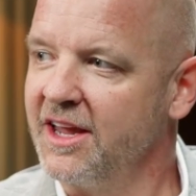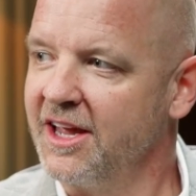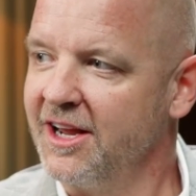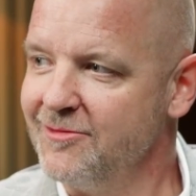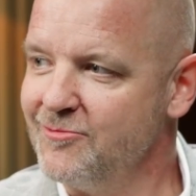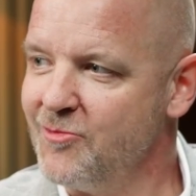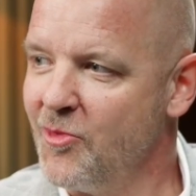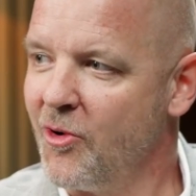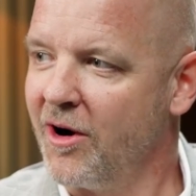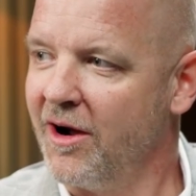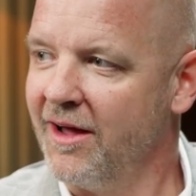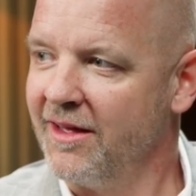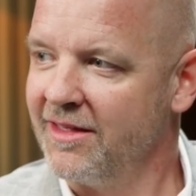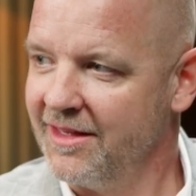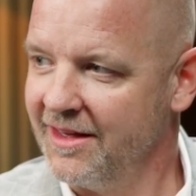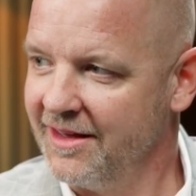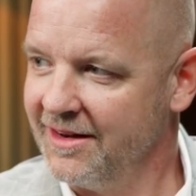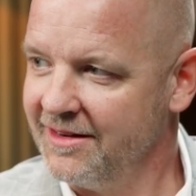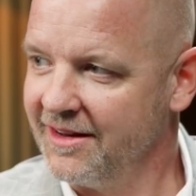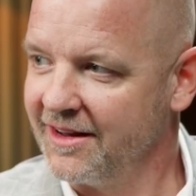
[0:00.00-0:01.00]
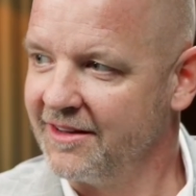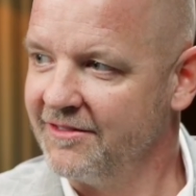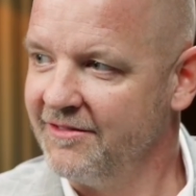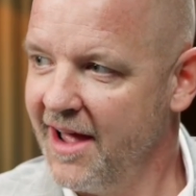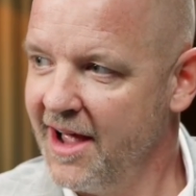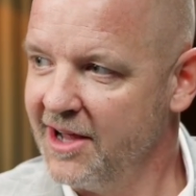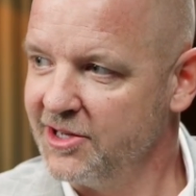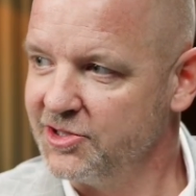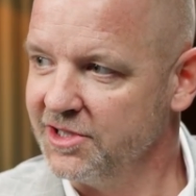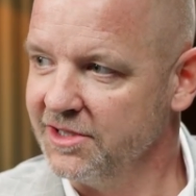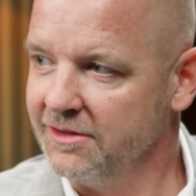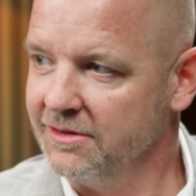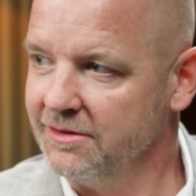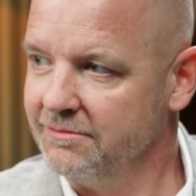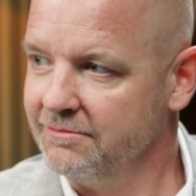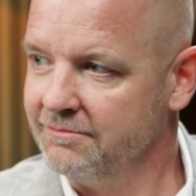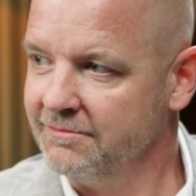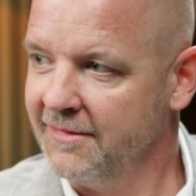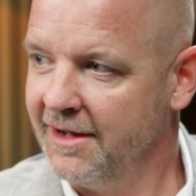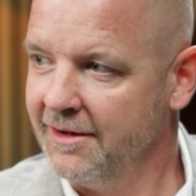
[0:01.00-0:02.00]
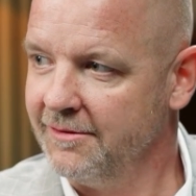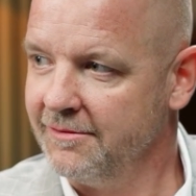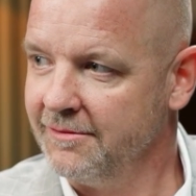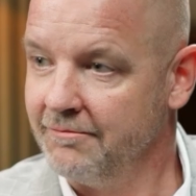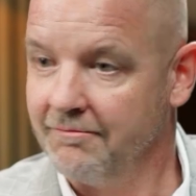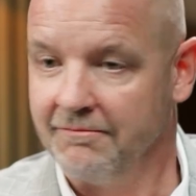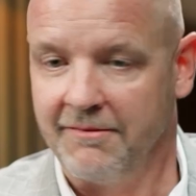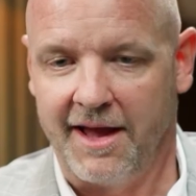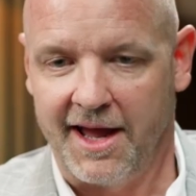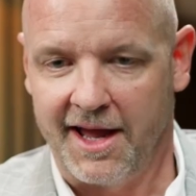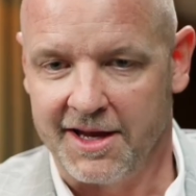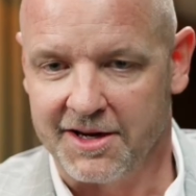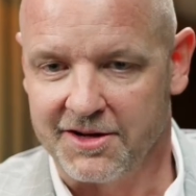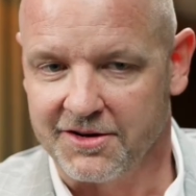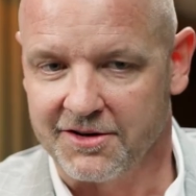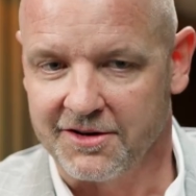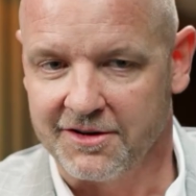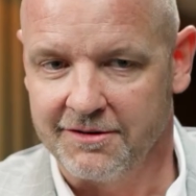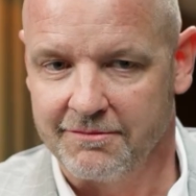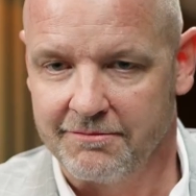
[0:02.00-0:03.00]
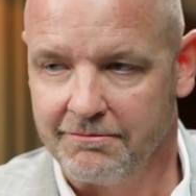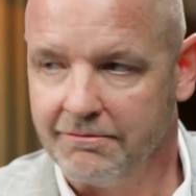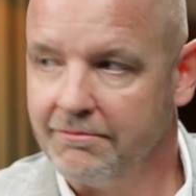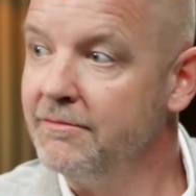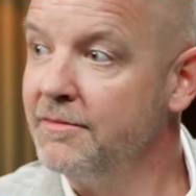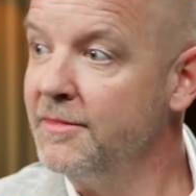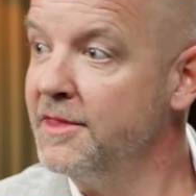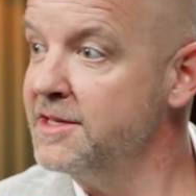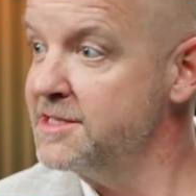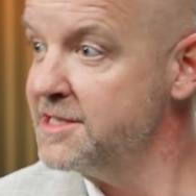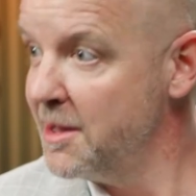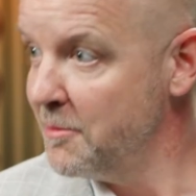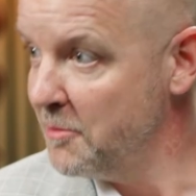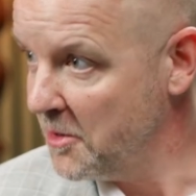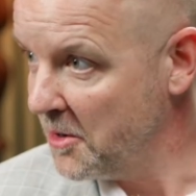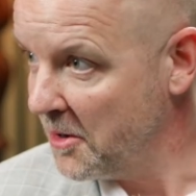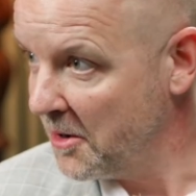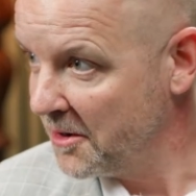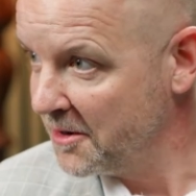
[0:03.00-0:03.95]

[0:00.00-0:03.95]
in a more authentic fashion. Enter the seminar.